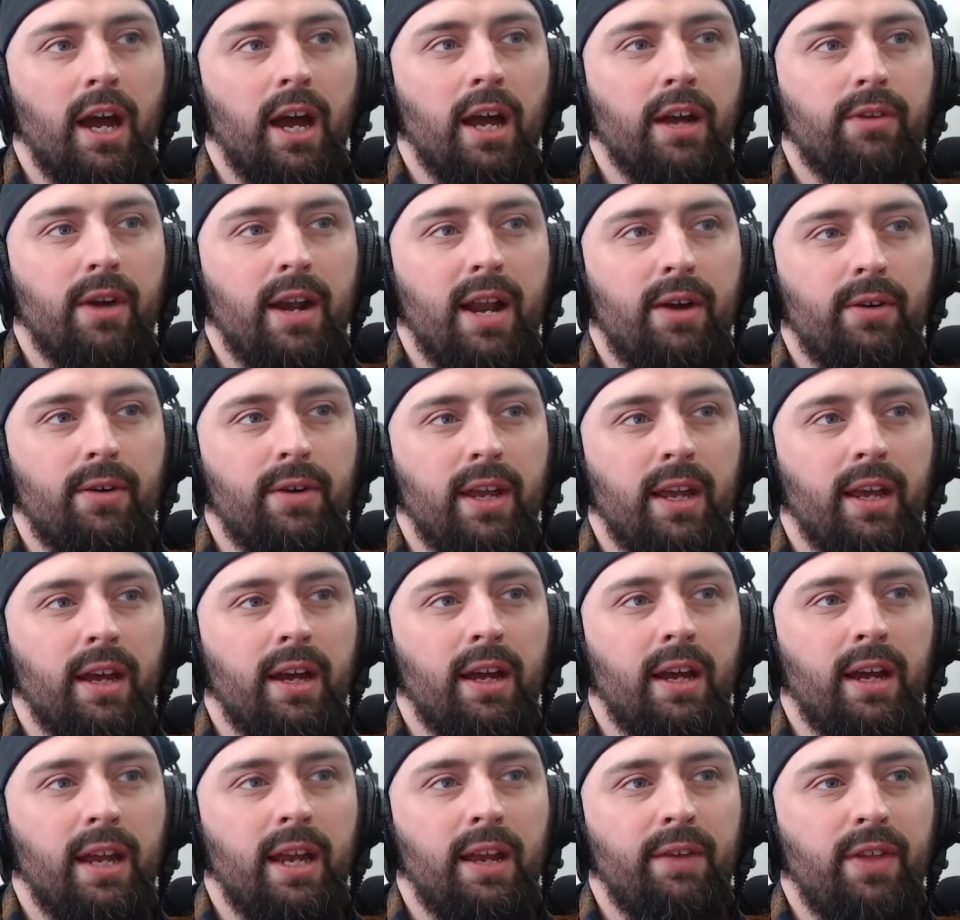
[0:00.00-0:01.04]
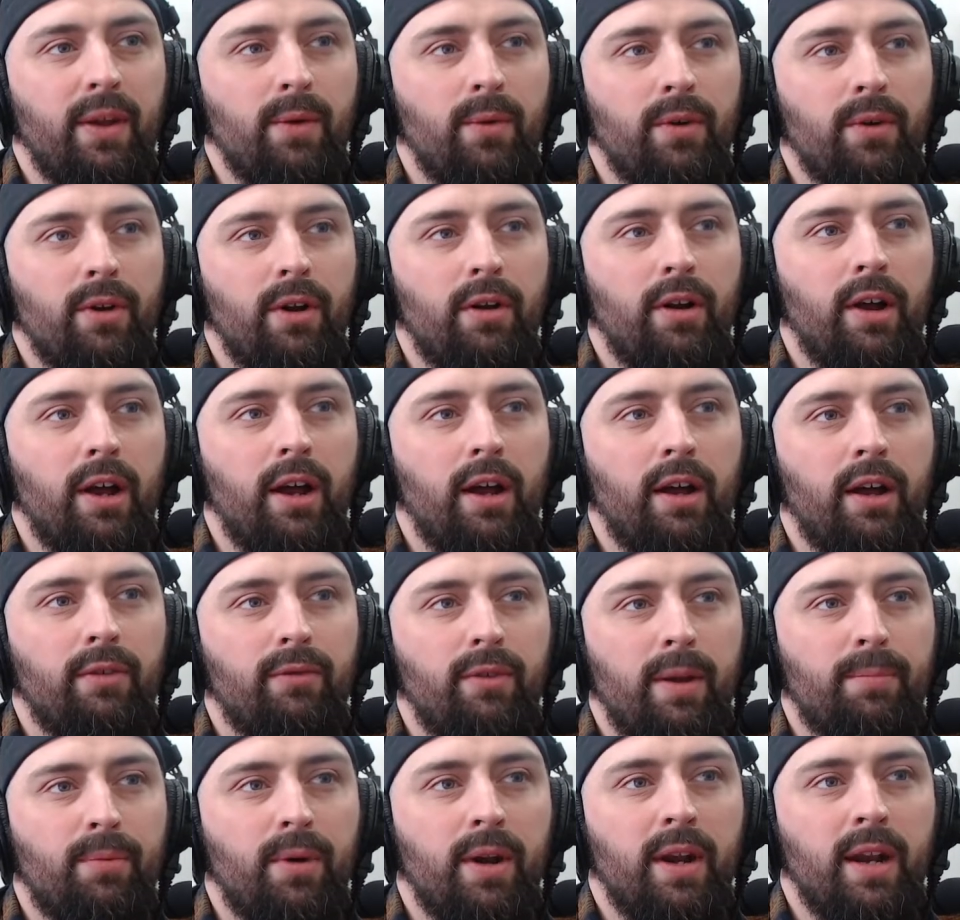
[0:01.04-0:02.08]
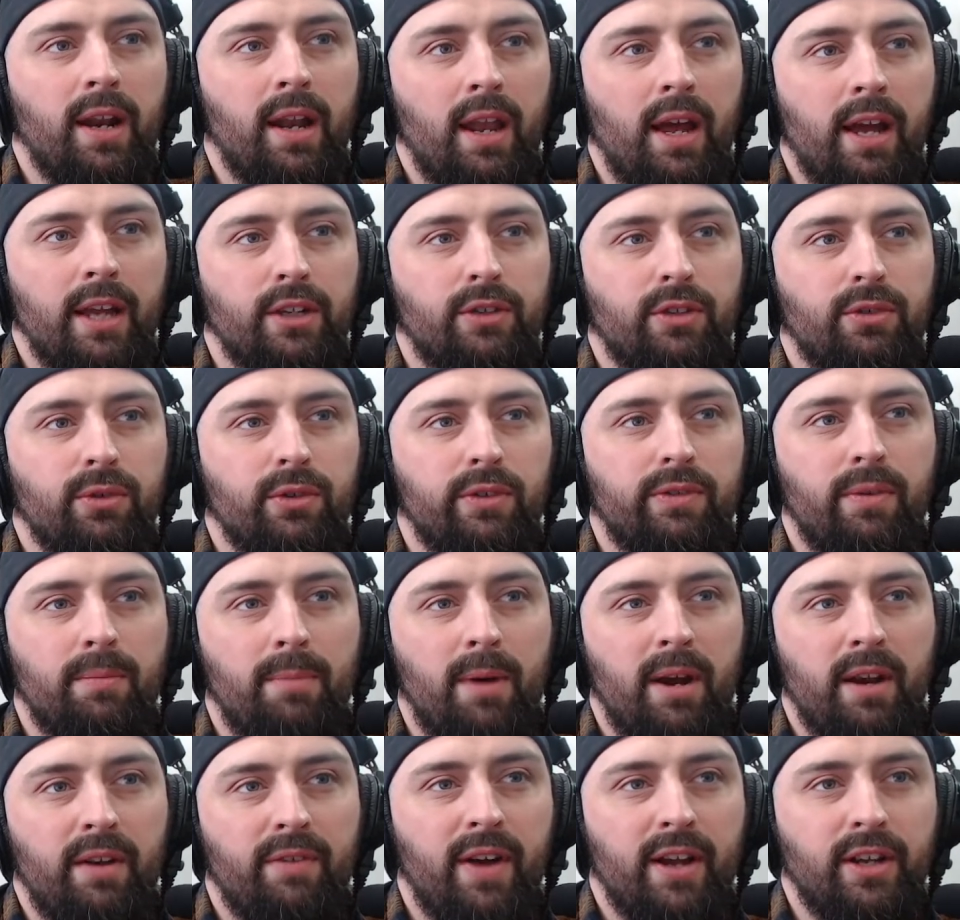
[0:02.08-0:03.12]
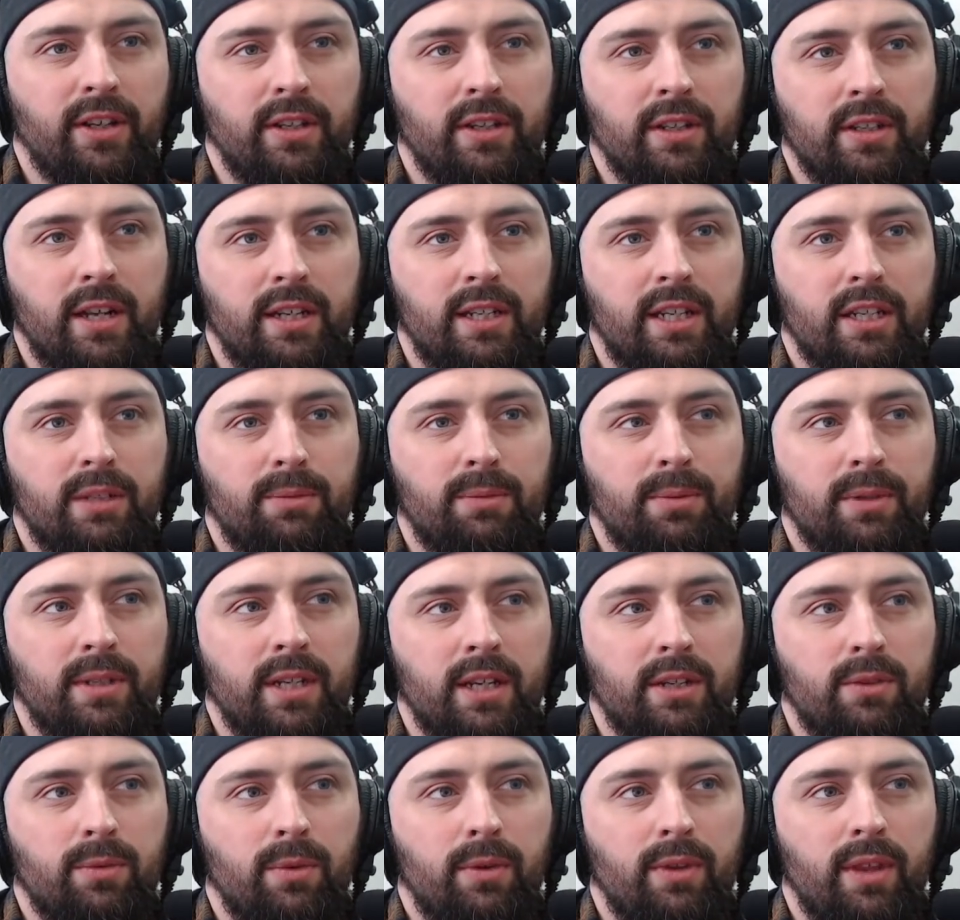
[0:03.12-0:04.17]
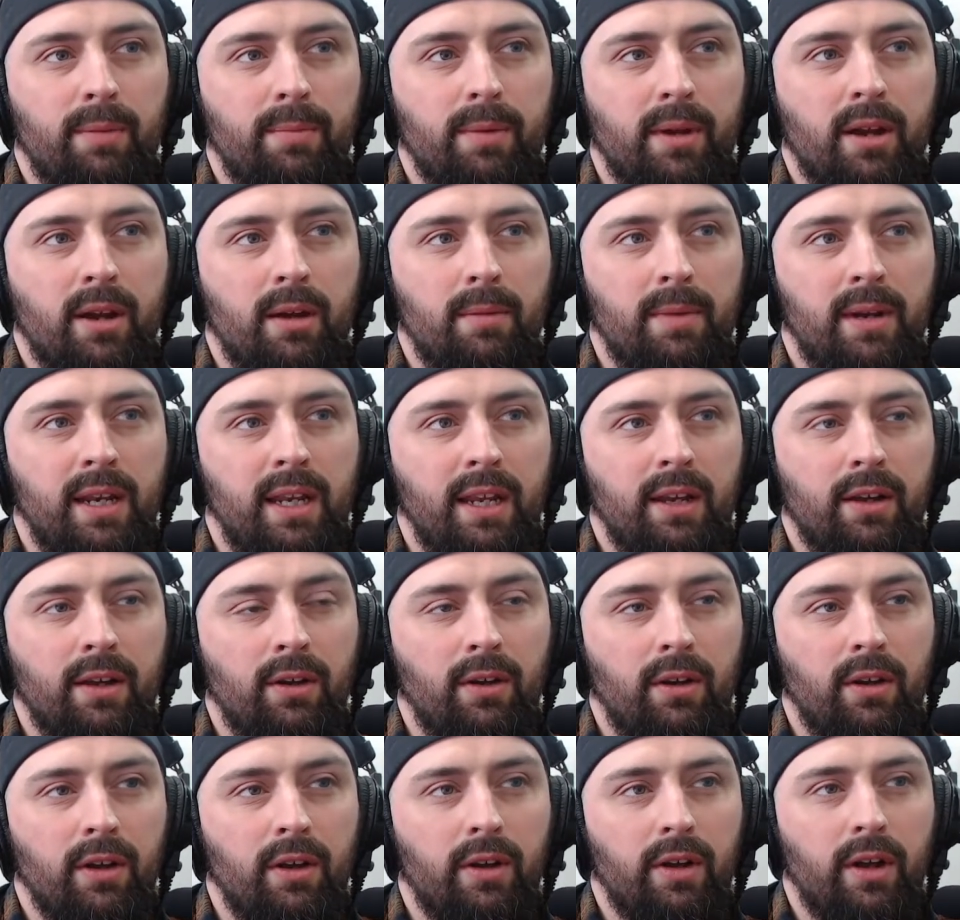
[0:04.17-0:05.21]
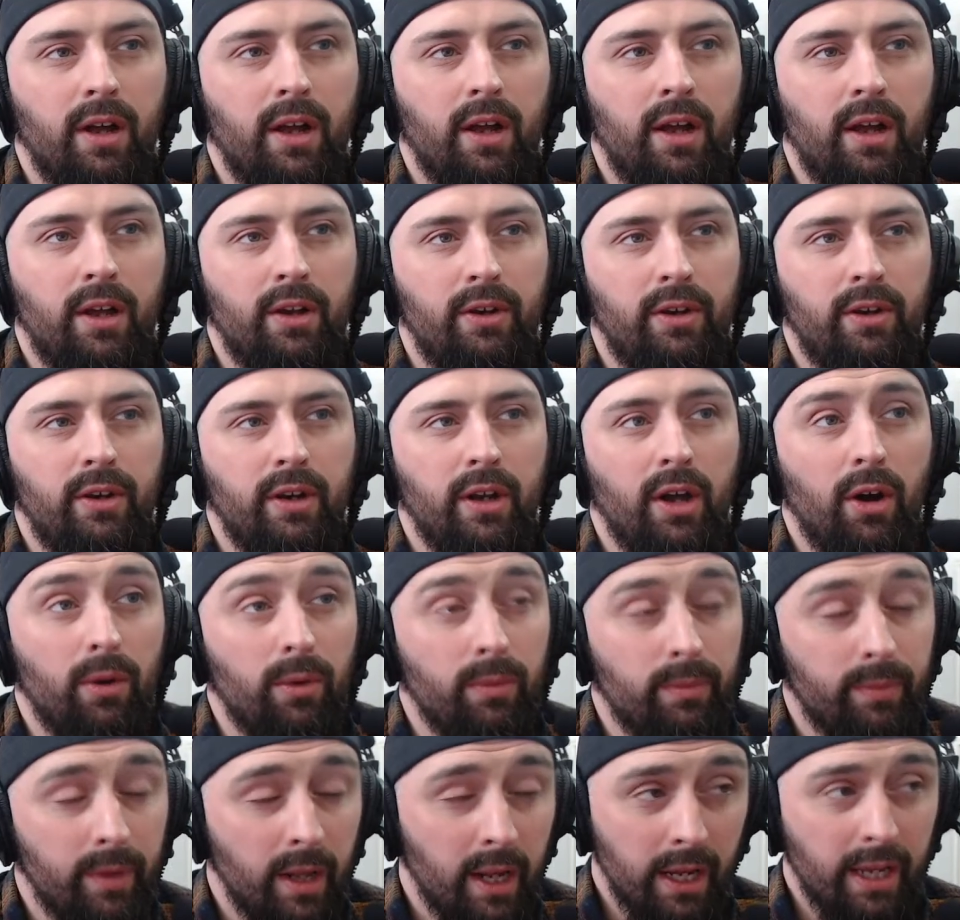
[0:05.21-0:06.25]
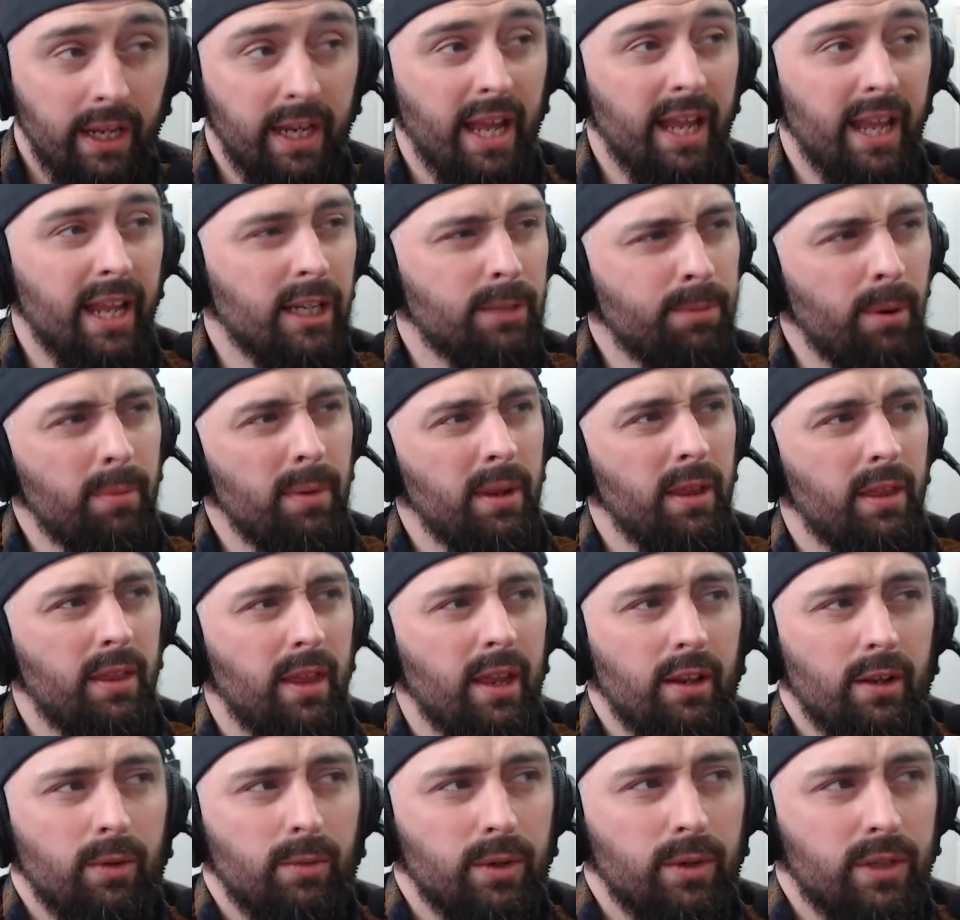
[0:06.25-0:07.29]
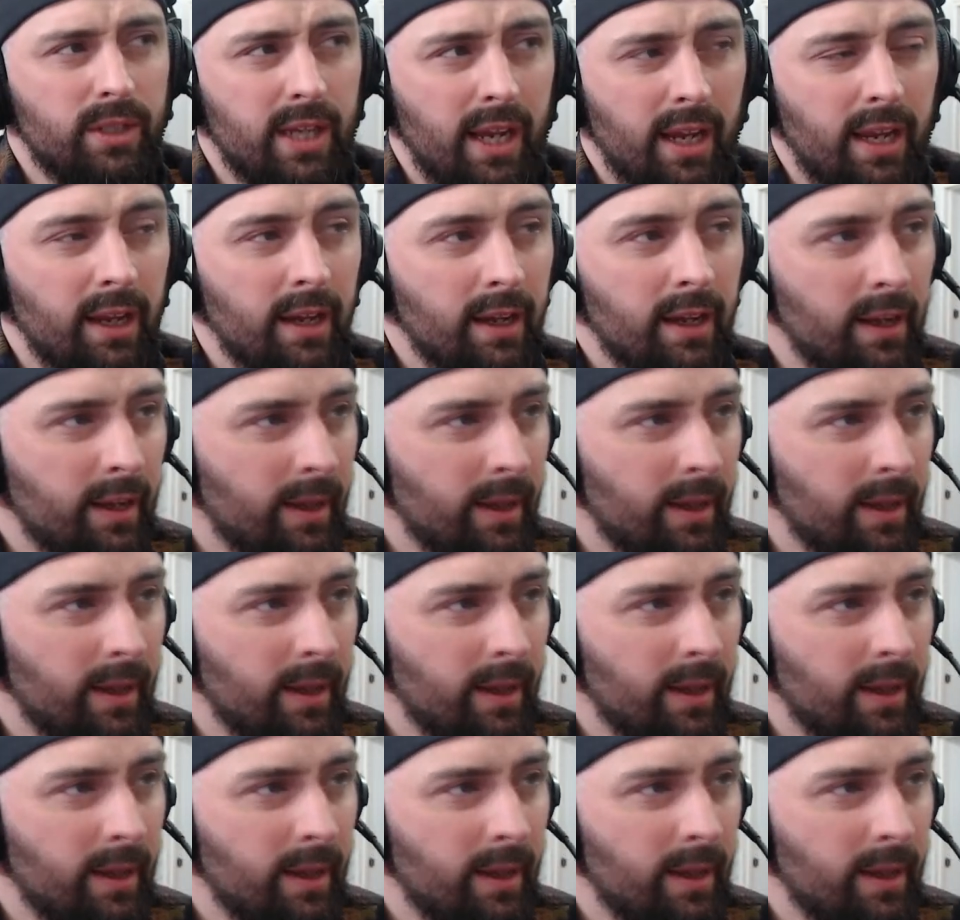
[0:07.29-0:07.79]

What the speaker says: Grinaldi, if they will not reprint alliance rules for minor factions like Dispossessed, will they become illegal? Yeah, that's probably the thing that we'll see.